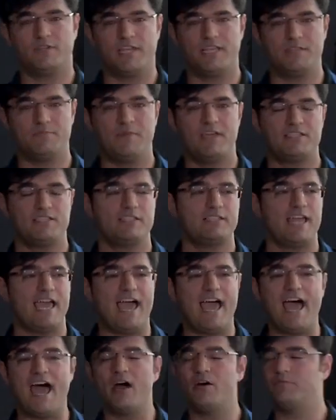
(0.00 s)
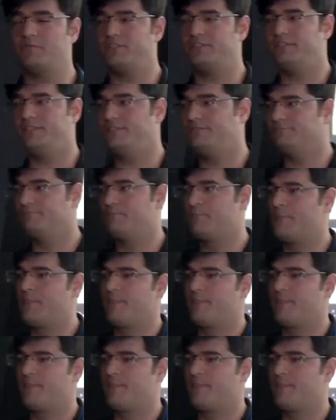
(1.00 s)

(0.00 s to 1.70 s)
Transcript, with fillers: you can imagine how many